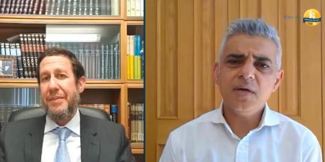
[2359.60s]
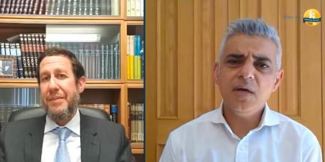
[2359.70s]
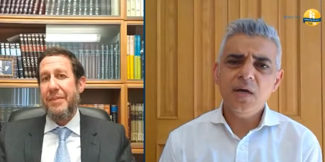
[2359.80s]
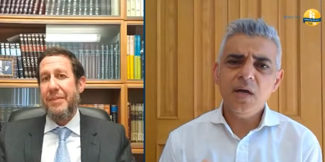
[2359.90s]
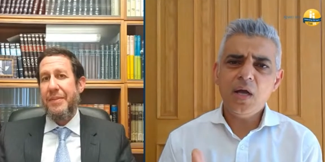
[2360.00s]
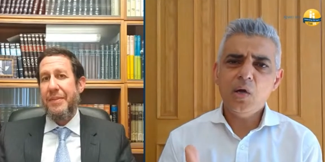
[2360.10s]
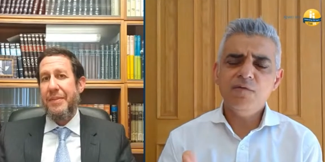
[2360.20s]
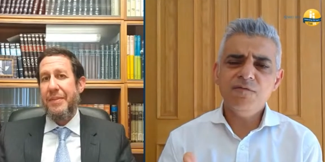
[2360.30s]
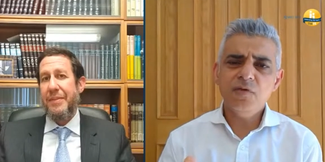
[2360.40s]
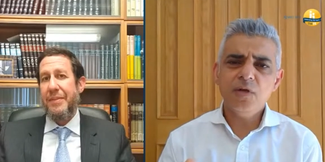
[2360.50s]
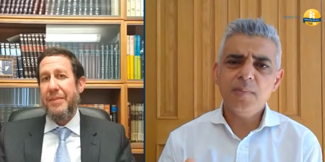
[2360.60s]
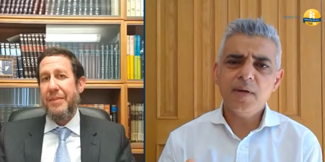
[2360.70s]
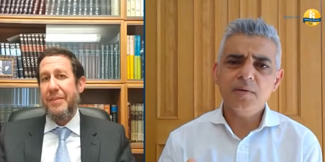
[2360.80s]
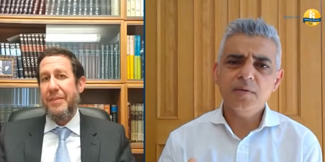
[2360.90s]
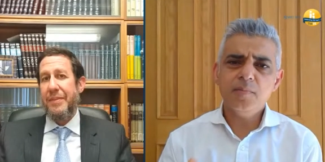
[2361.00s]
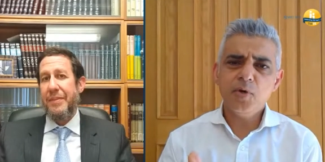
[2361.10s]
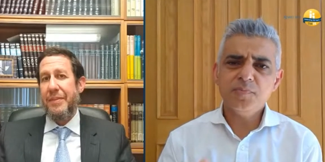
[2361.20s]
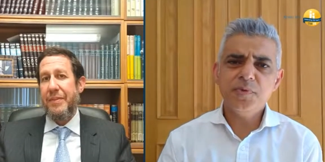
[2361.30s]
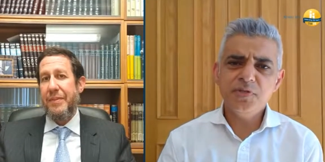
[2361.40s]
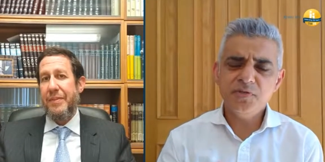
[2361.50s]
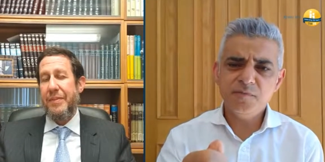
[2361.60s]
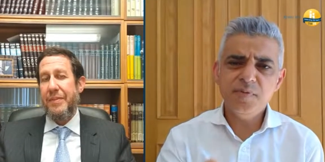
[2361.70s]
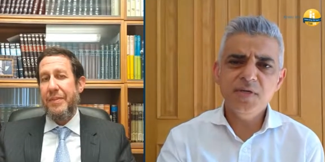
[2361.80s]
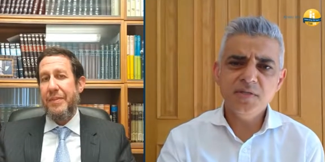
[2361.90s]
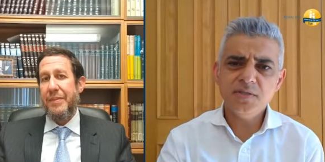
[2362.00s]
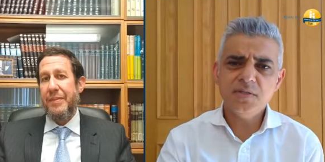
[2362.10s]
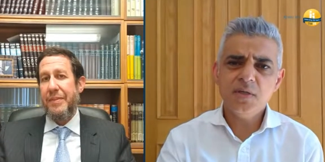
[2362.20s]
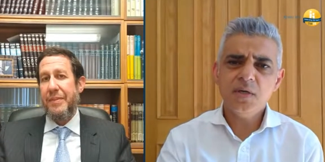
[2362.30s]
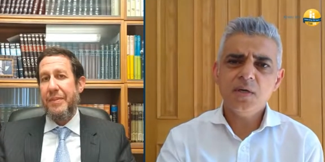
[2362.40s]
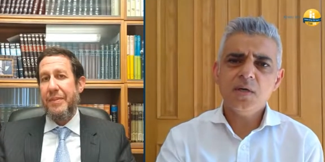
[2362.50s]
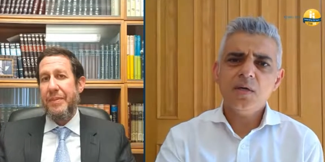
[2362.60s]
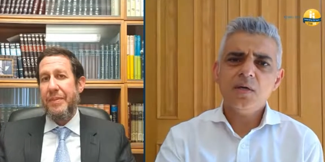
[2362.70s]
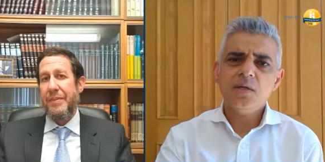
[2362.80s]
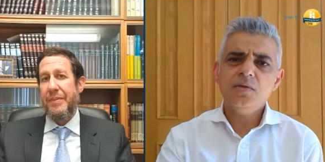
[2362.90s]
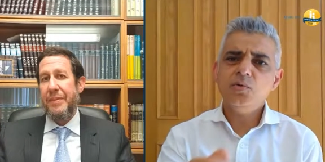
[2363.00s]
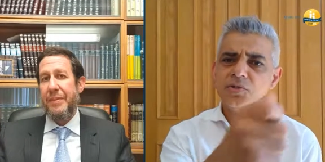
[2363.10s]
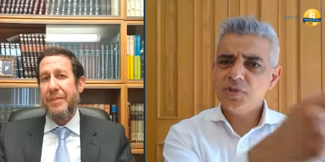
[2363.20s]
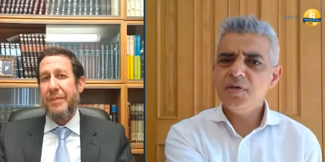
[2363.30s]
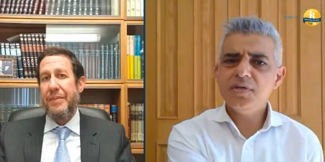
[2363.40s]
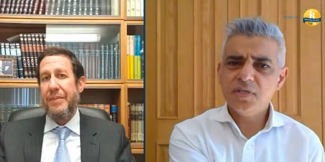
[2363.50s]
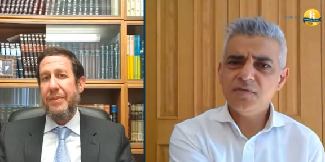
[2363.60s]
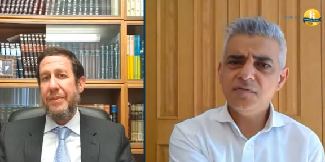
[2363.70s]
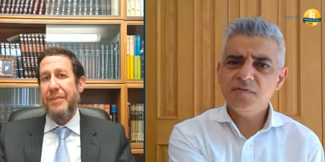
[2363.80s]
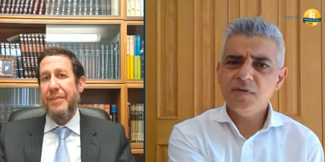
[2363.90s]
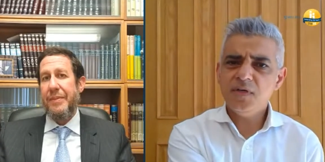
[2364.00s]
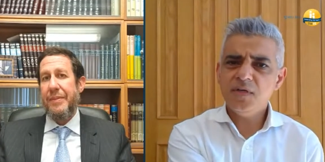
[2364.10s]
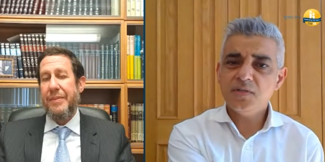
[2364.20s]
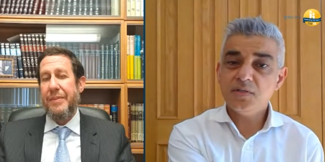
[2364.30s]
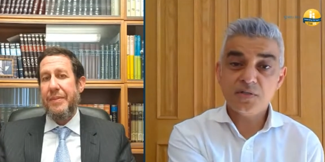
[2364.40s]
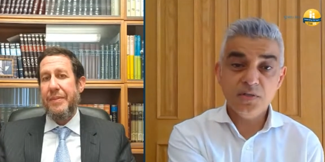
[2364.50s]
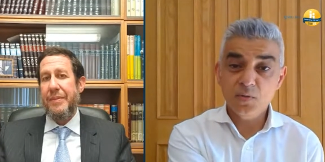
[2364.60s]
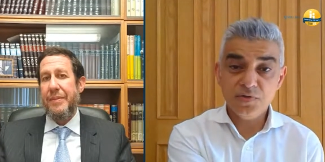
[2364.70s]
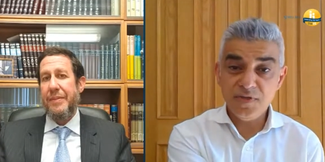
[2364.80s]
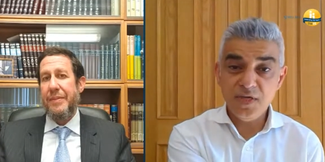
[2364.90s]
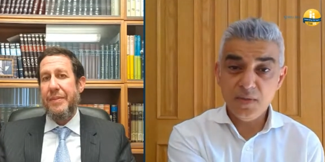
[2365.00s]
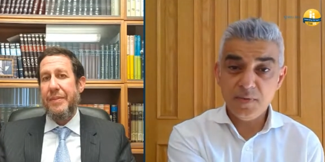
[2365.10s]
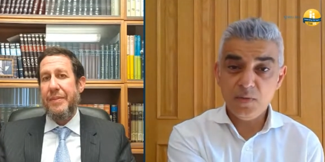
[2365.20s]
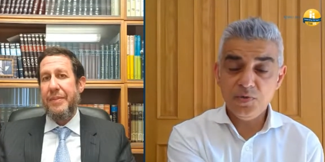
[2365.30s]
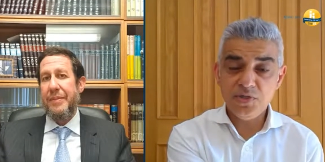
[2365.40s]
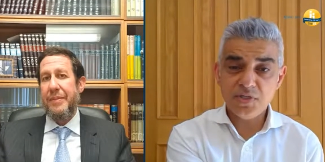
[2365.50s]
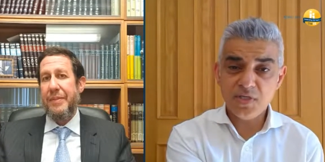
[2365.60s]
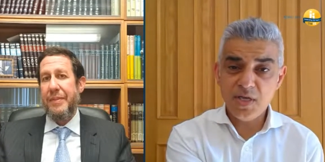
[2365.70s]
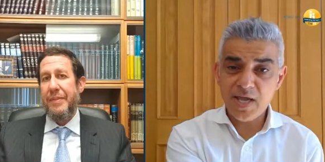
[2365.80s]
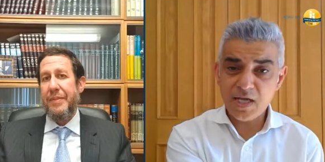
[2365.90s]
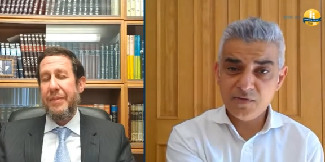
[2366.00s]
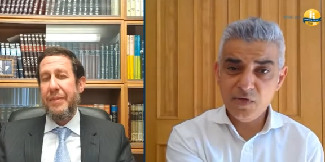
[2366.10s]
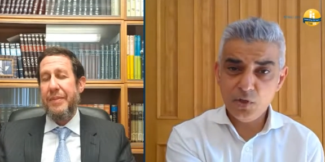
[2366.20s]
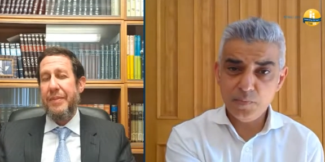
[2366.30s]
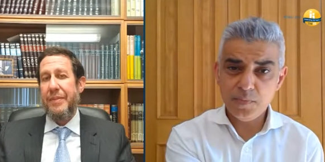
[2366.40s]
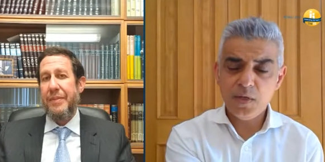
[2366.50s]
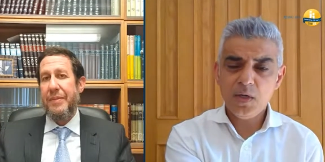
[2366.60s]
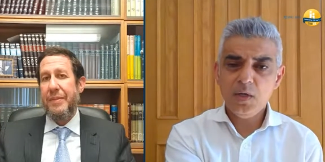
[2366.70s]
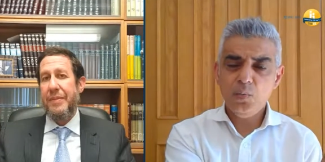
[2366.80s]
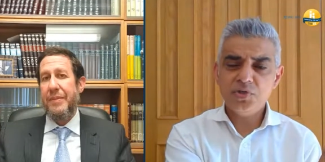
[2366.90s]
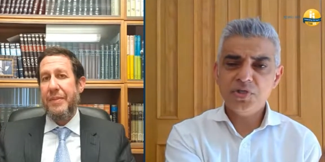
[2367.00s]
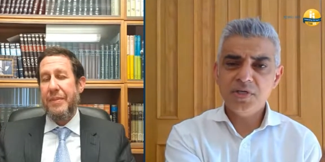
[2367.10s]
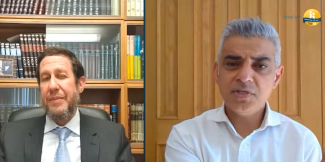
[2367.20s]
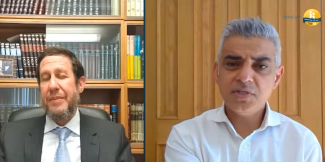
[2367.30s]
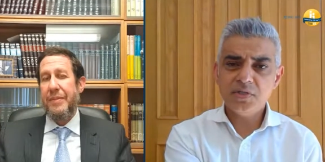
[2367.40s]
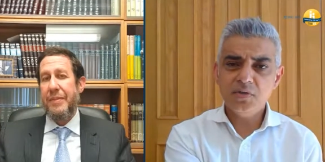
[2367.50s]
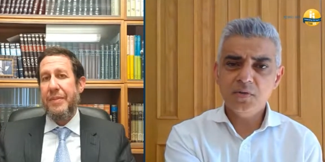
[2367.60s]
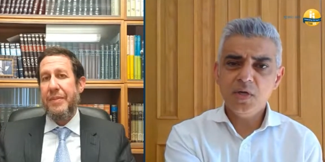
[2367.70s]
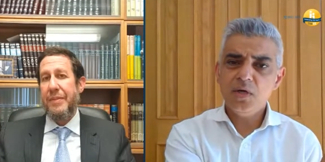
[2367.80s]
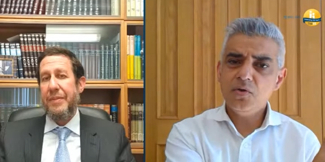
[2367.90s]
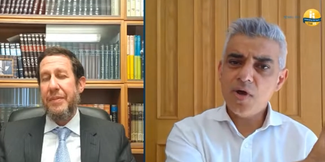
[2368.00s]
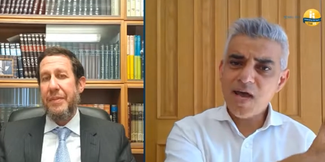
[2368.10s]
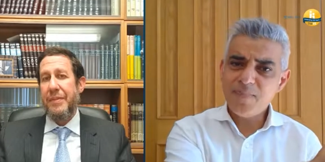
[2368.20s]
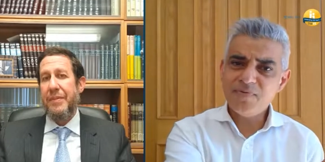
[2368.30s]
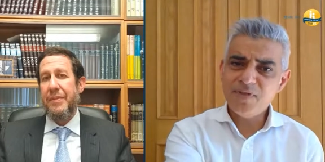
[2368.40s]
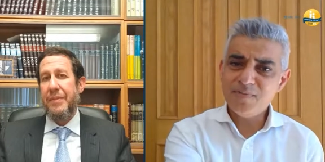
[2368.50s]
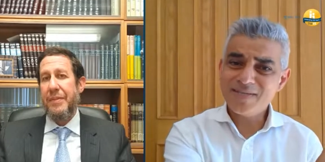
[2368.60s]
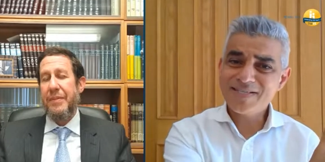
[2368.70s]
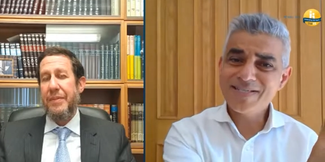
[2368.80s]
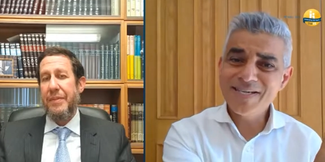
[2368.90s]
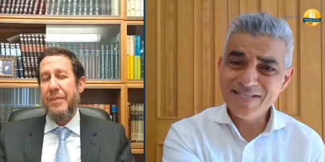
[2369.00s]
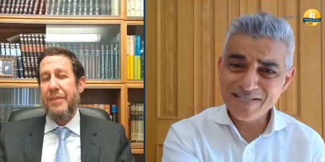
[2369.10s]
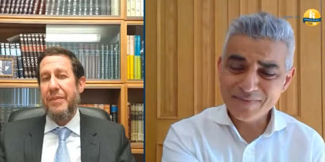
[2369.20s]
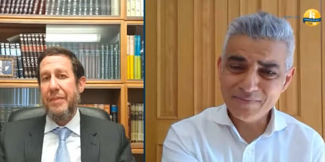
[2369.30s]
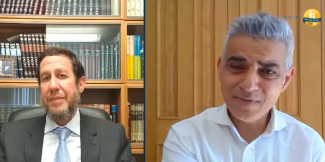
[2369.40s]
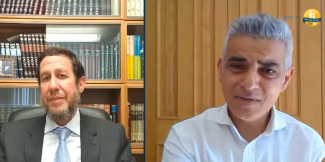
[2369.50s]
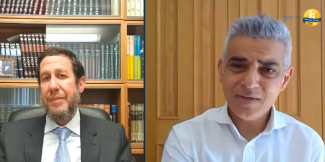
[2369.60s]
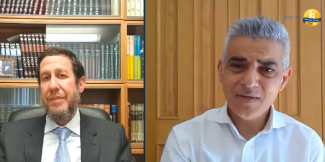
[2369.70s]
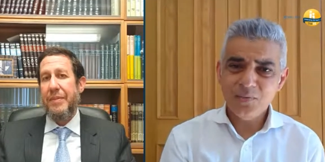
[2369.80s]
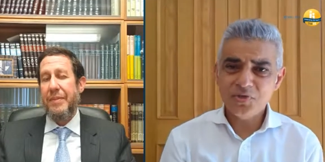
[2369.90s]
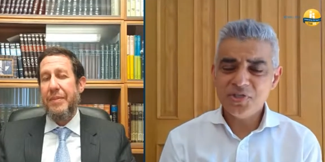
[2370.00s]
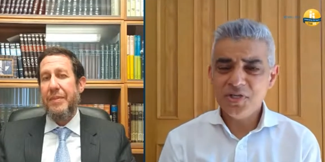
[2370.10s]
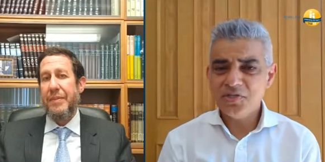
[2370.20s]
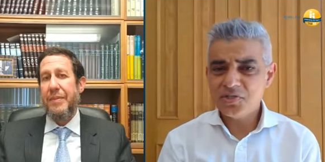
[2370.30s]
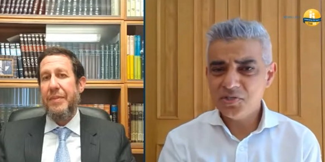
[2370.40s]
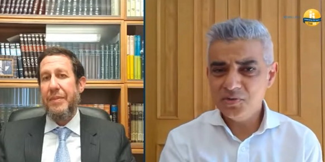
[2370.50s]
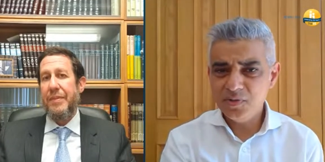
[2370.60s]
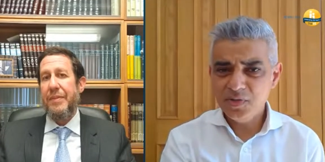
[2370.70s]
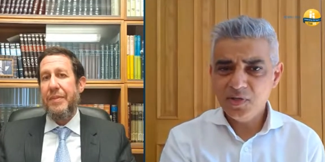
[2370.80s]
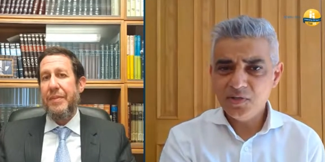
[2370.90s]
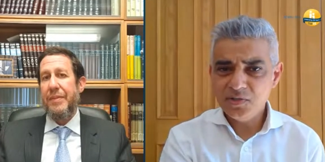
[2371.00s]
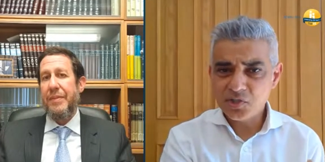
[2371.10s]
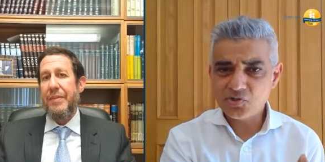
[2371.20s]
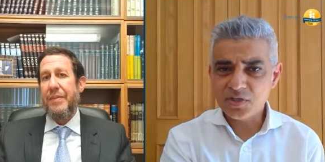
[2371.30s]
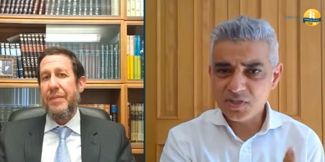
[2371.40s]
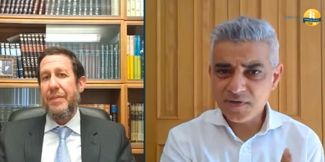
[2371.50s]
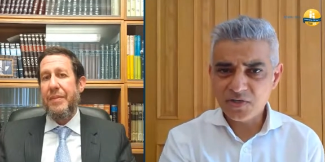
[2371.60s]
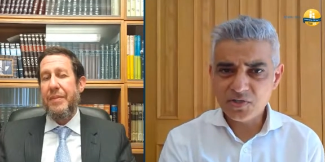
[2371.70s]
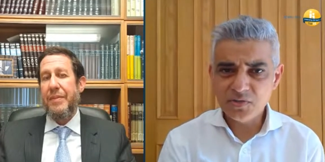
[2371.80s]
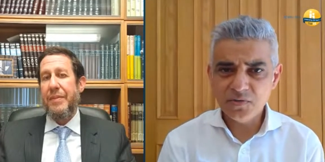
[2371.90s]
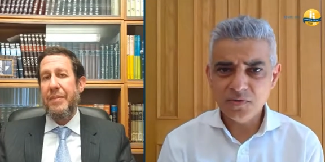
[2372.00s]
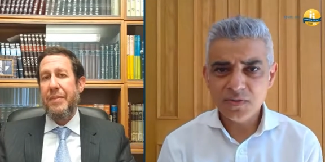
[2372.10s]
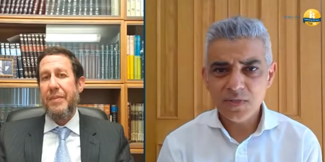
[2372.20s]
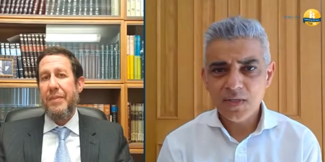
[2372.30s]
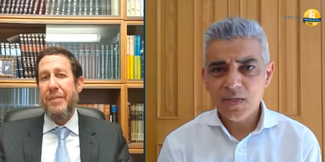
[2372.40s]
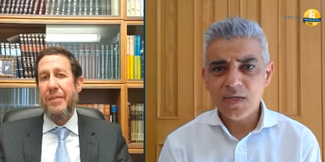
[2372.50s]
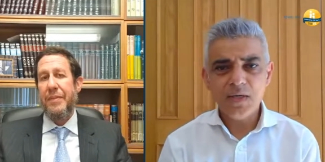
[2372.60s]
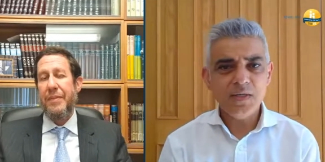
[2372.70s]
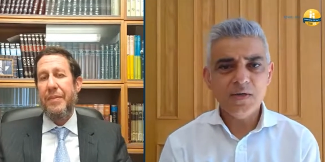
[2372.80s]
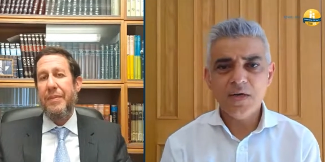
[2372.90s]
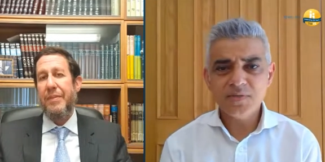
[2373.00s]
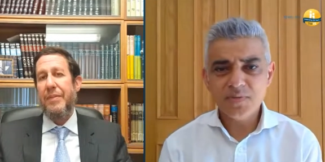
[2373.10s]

Speaker 1: you and I are hopeful about the possibility of peace, the alternative is just not worth thinking about, which is a lack of hope, which leads to not apathy but cynicism, which leads to destructive attitudes. Uh, you know,